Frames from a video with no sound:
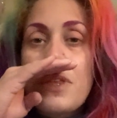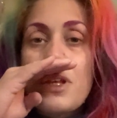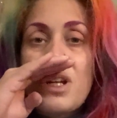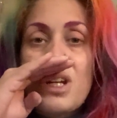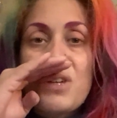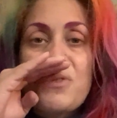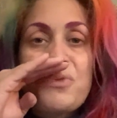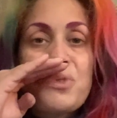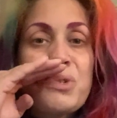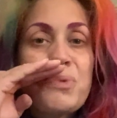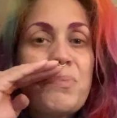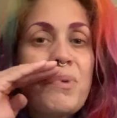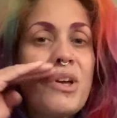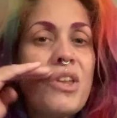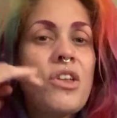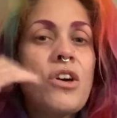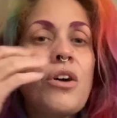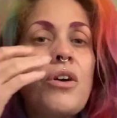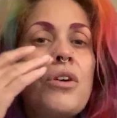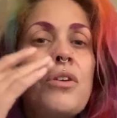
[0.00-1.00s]
after a bit,
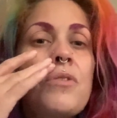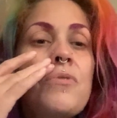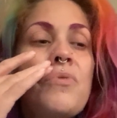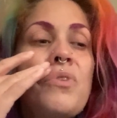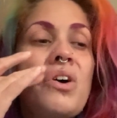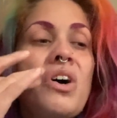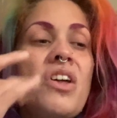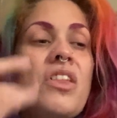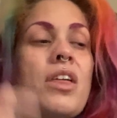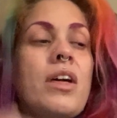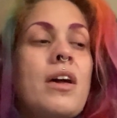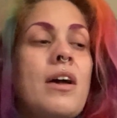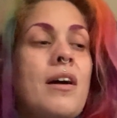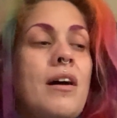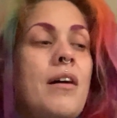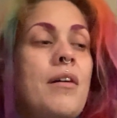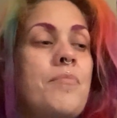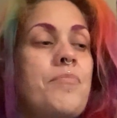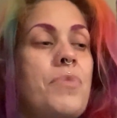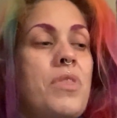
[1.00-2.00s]
they kind of like they
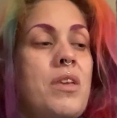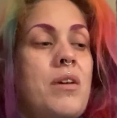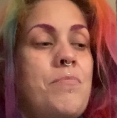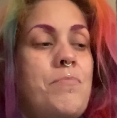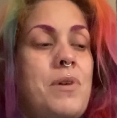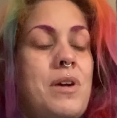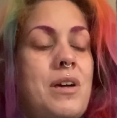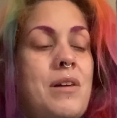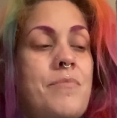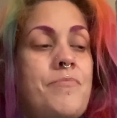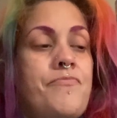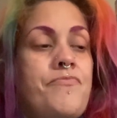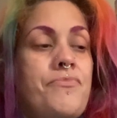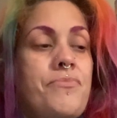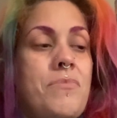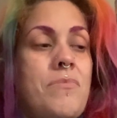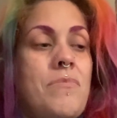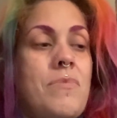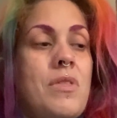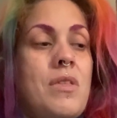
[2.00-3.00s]
get a bit,
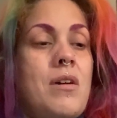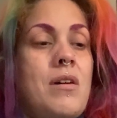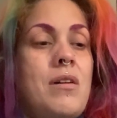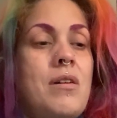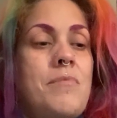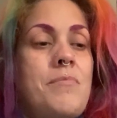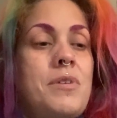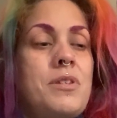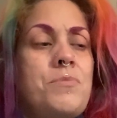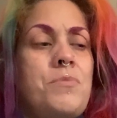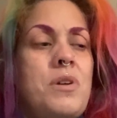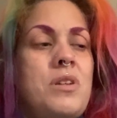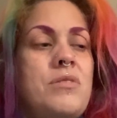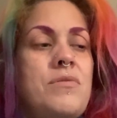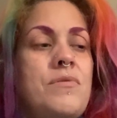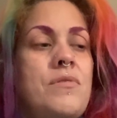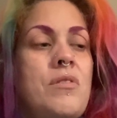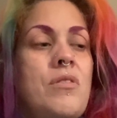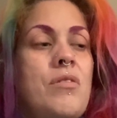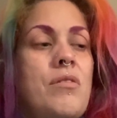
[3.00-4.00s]
I suppose,
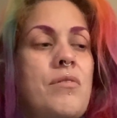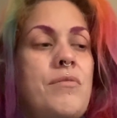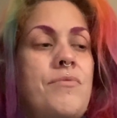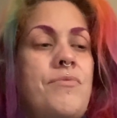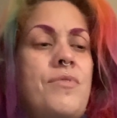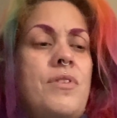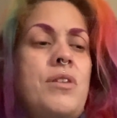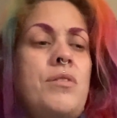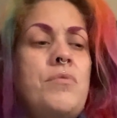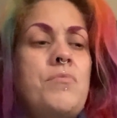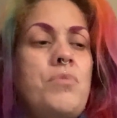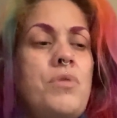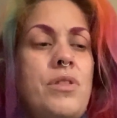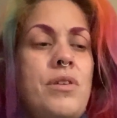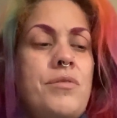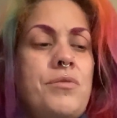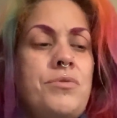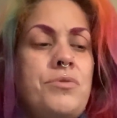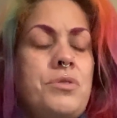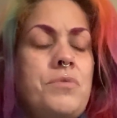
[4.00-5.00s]
like fed up with
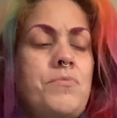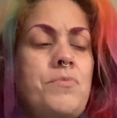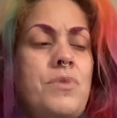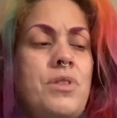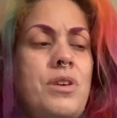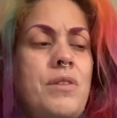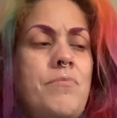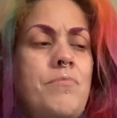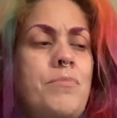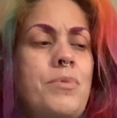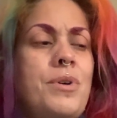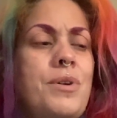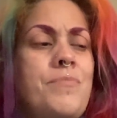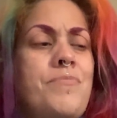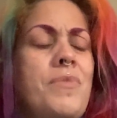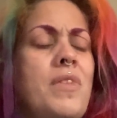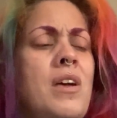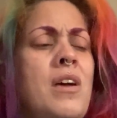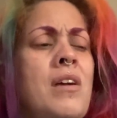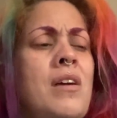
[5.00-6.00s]
it or something. But
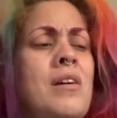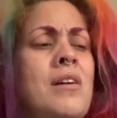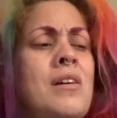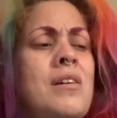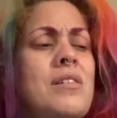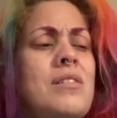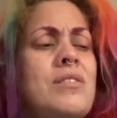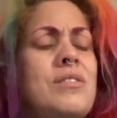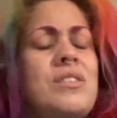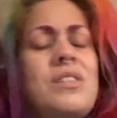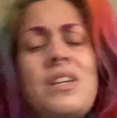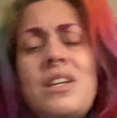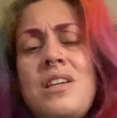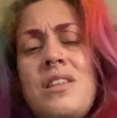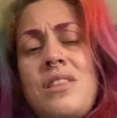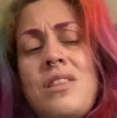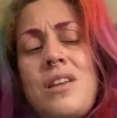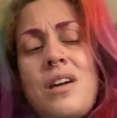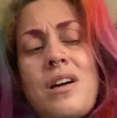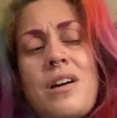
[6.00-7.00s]

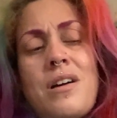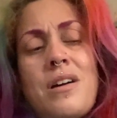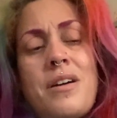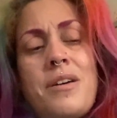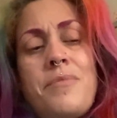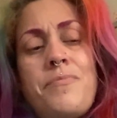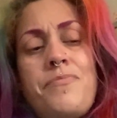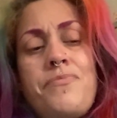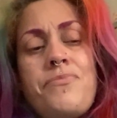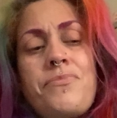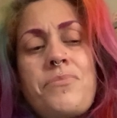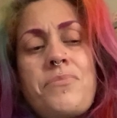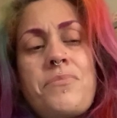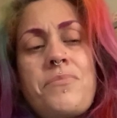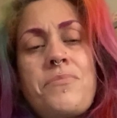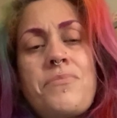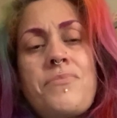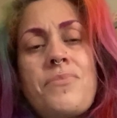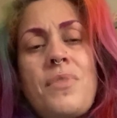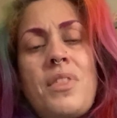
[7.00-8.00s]
saying that,
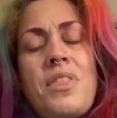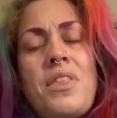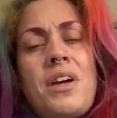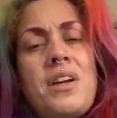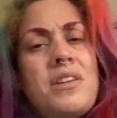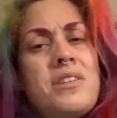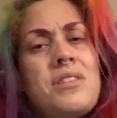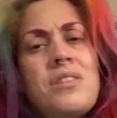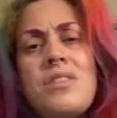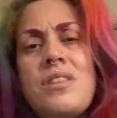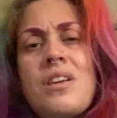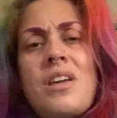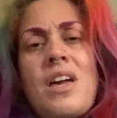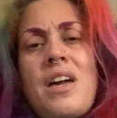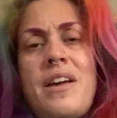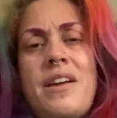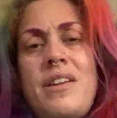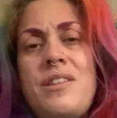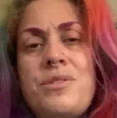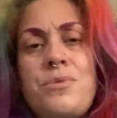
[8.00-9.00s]
that isn't the
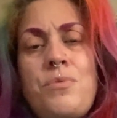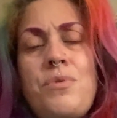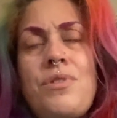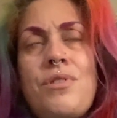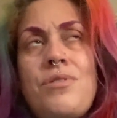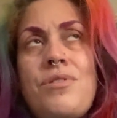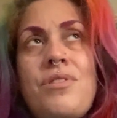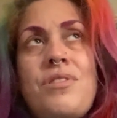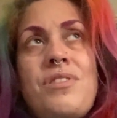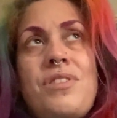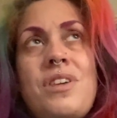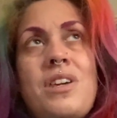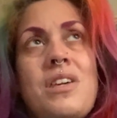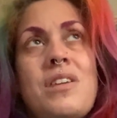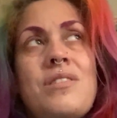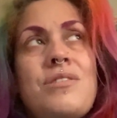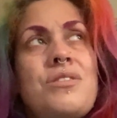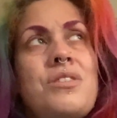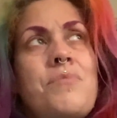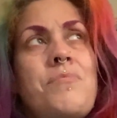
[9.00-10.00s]
case with other
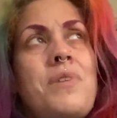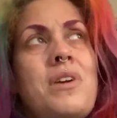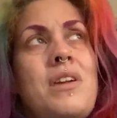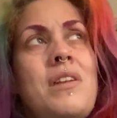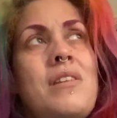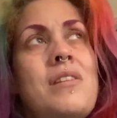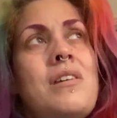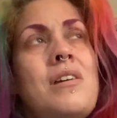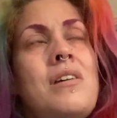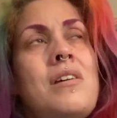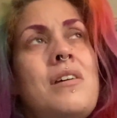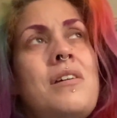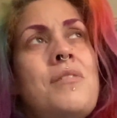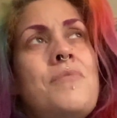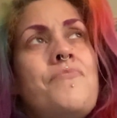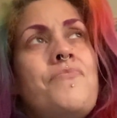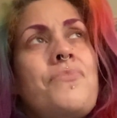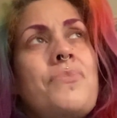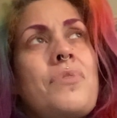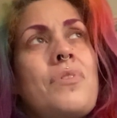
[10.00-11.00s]
things. I mean,
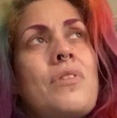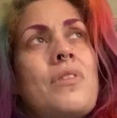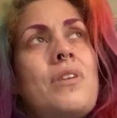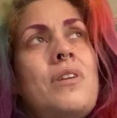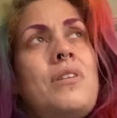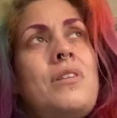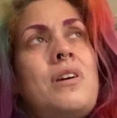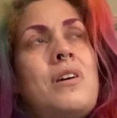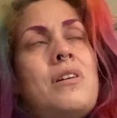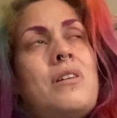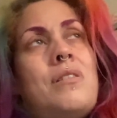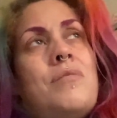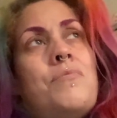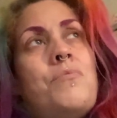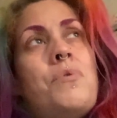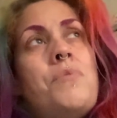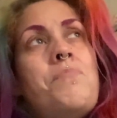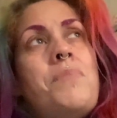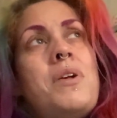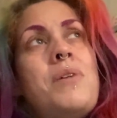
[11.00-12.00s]

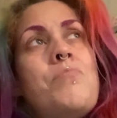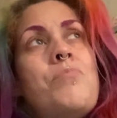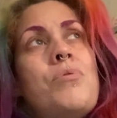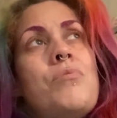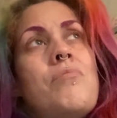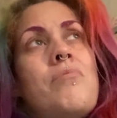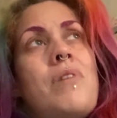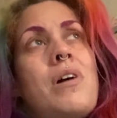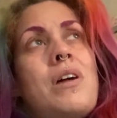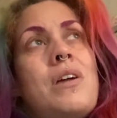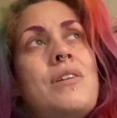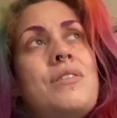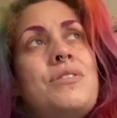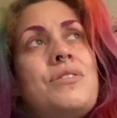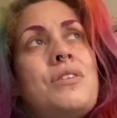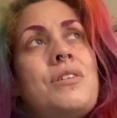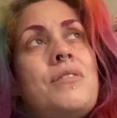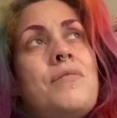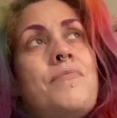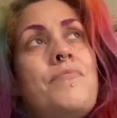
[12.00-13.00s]
when people
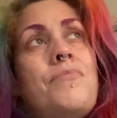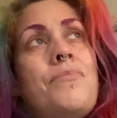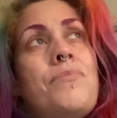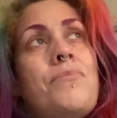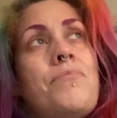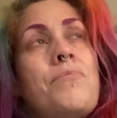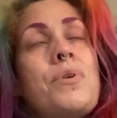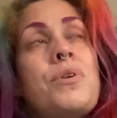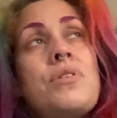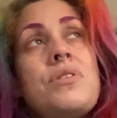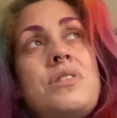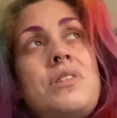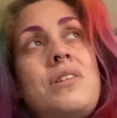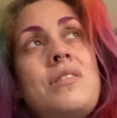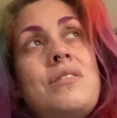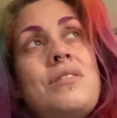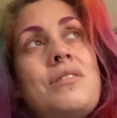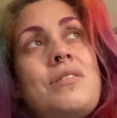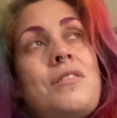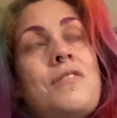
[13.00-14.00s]
raise because
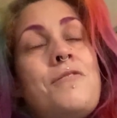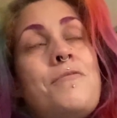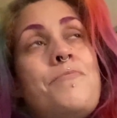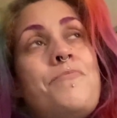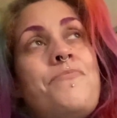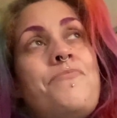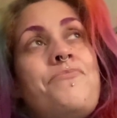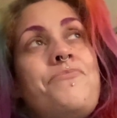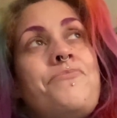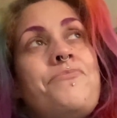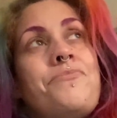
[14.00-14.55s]
it's I'm